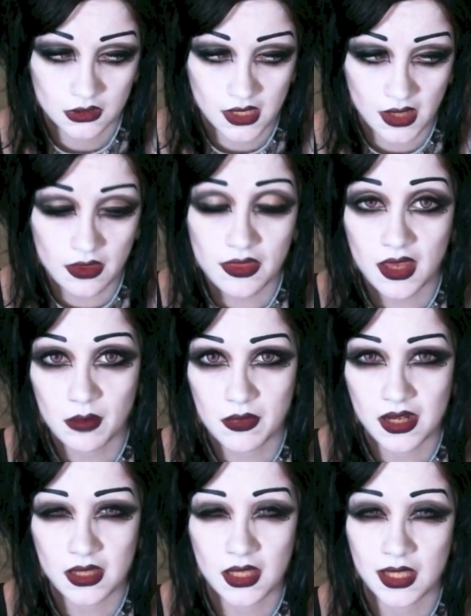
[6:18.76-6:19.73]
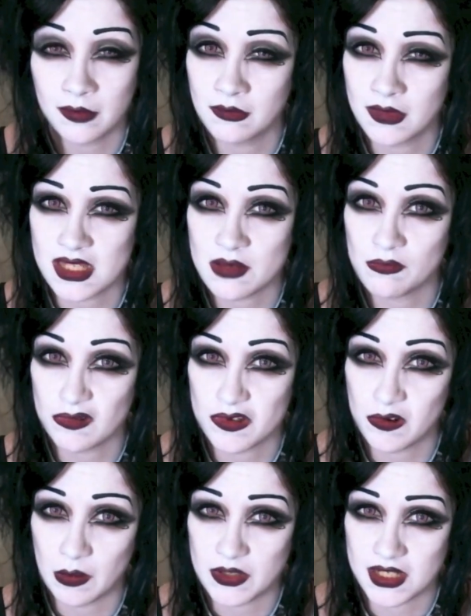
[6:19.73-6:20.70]
The other thing I'm getting him is some
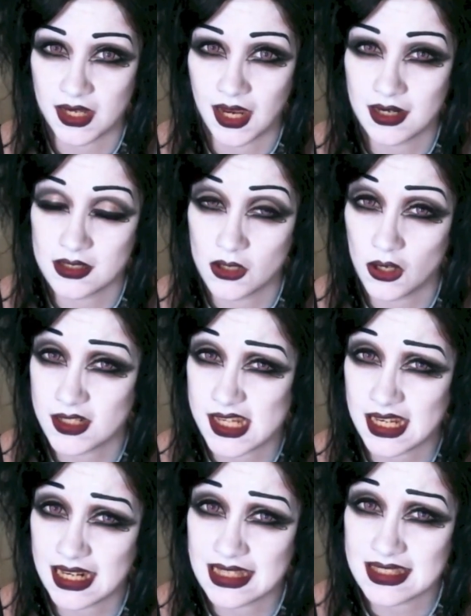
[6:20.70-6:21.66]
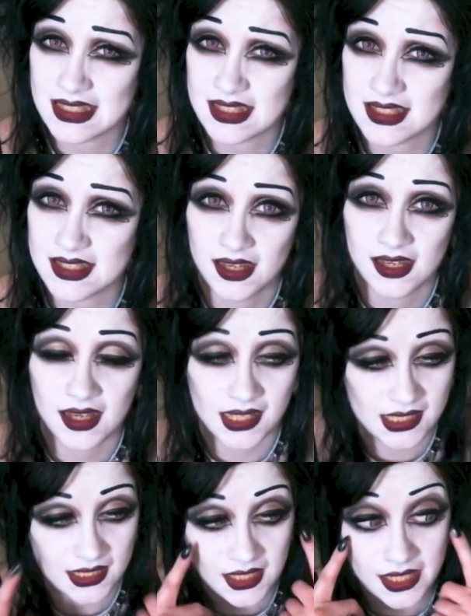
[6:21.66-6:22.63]
prescription coloured contact lenses.
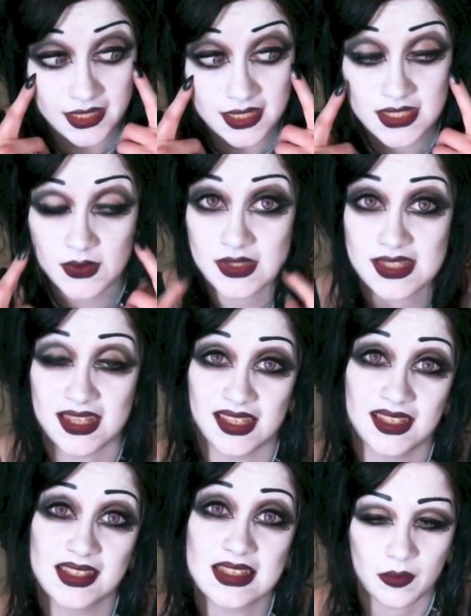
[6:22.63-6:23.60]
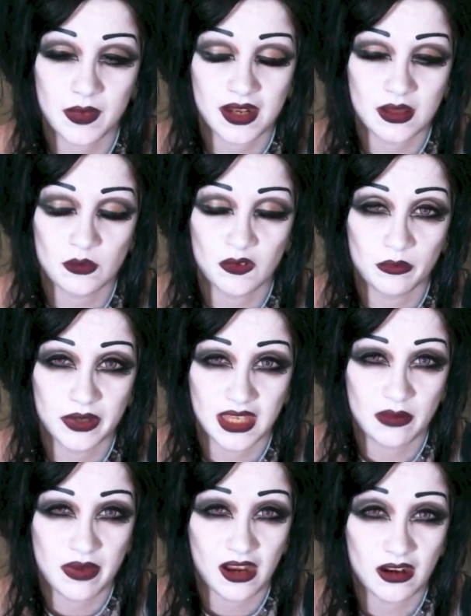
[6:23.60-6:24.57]
Uh, like these ones I guess. I'm getting them from
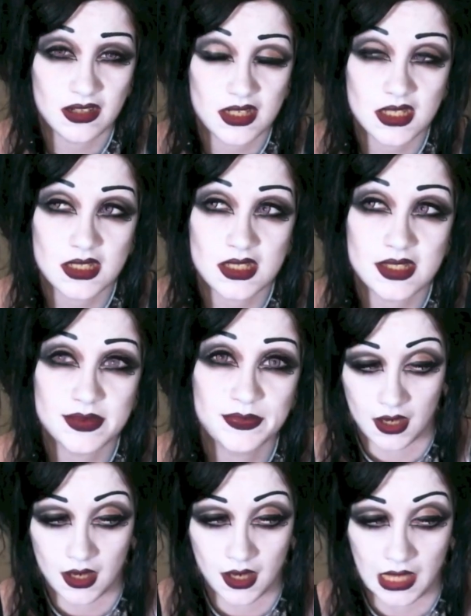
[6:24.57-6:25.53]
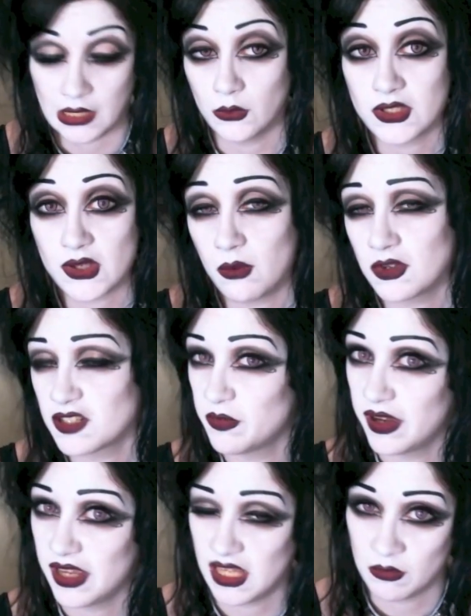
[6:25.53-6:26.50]
Pinky Paradise. And also I want to
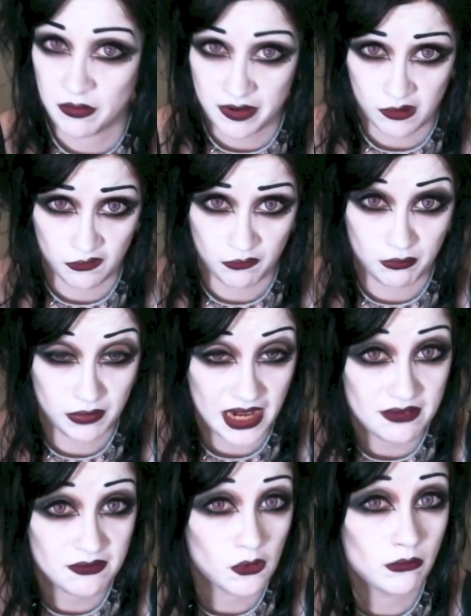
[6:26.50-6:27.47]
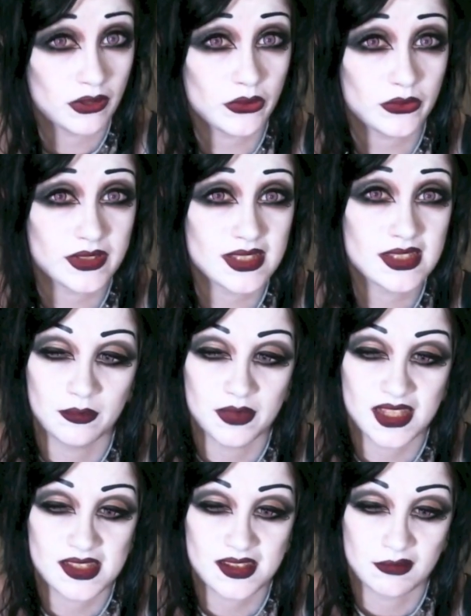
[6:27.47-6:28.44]
buy him a pair of platform boots,
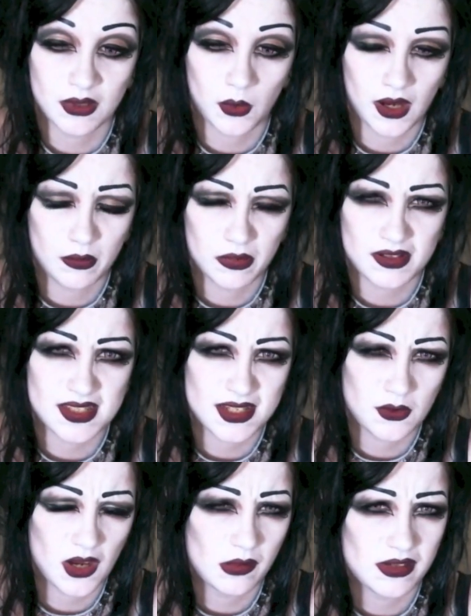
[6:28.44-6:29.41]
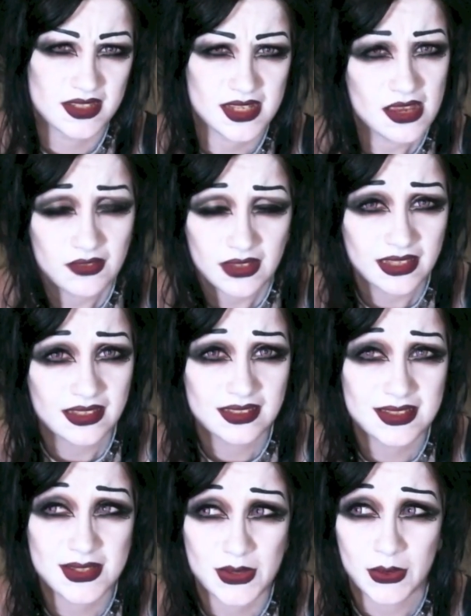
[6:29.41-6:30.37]
but that's going to require a bit, quite a bit of saving,
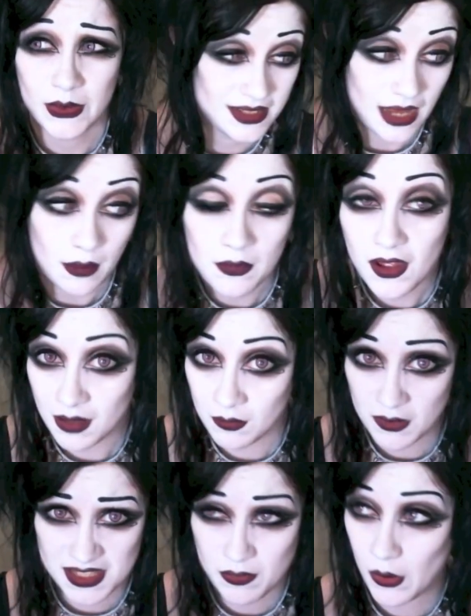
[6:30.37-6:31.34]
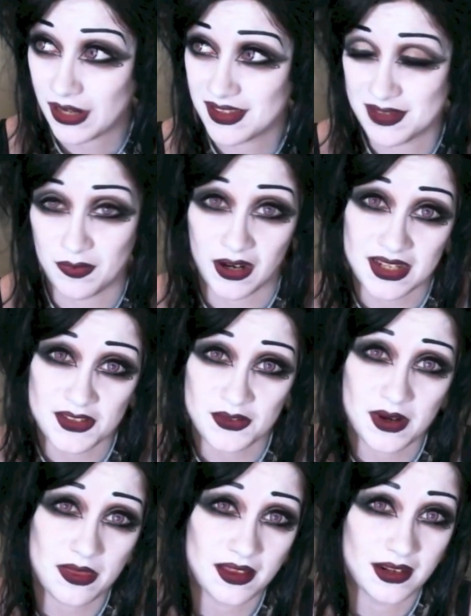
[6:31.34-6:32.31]
so I'm not, I'm not spoiling the surprise or
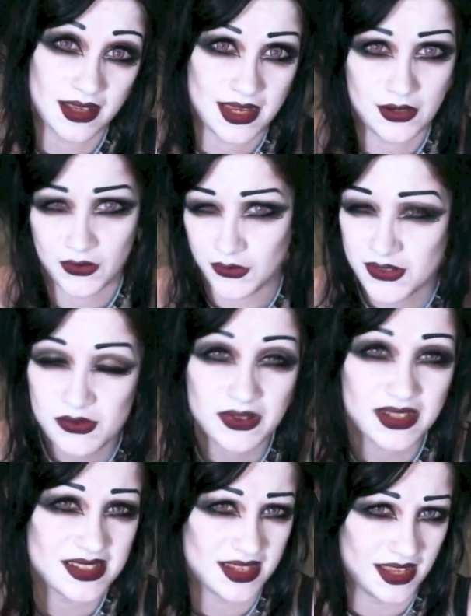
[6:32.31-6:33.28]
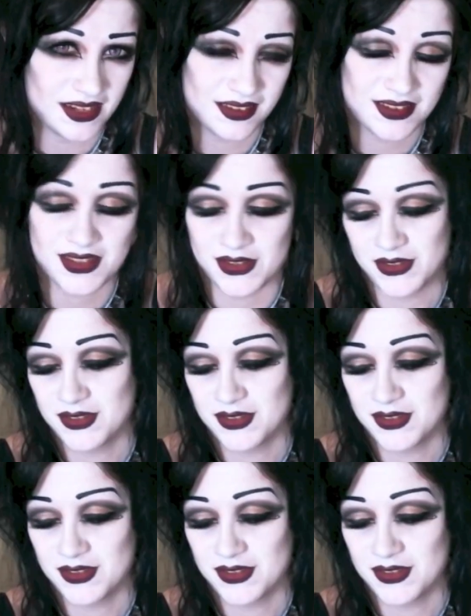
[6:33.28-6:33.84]
anything, like he knows what he's getting, so